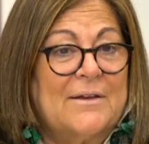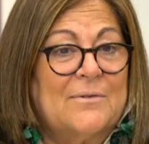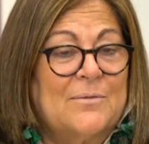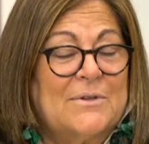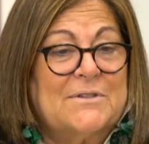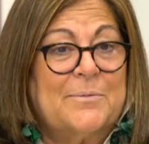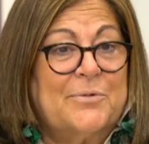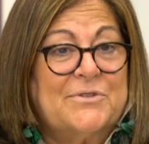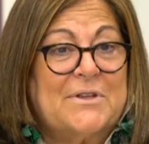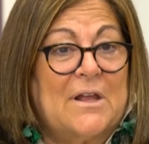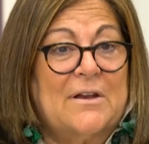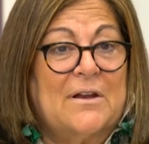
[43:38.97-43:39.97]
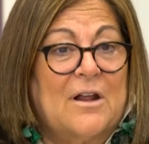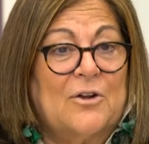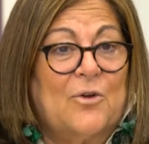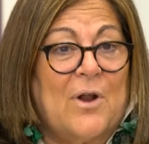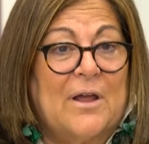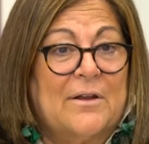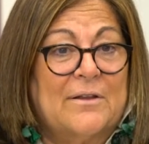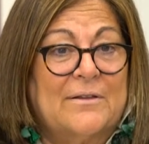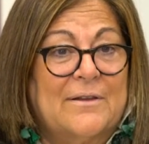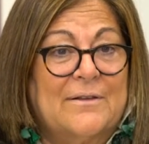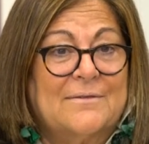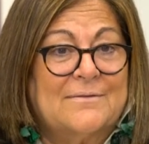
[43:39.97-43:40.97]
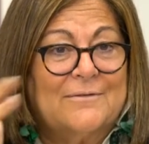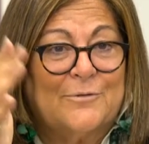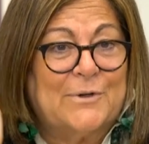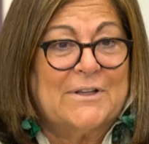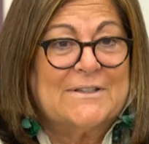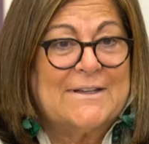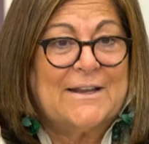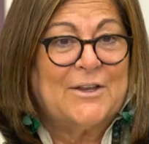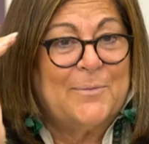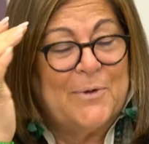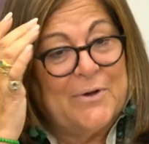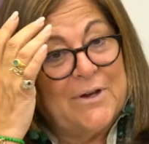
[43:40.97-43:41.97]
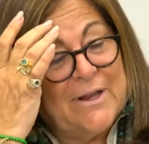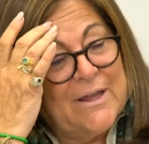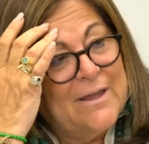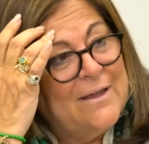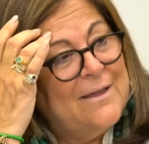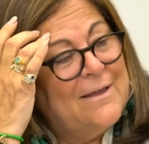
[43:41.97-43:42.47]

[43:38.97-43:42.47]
and was a persona non grata in the real estate community.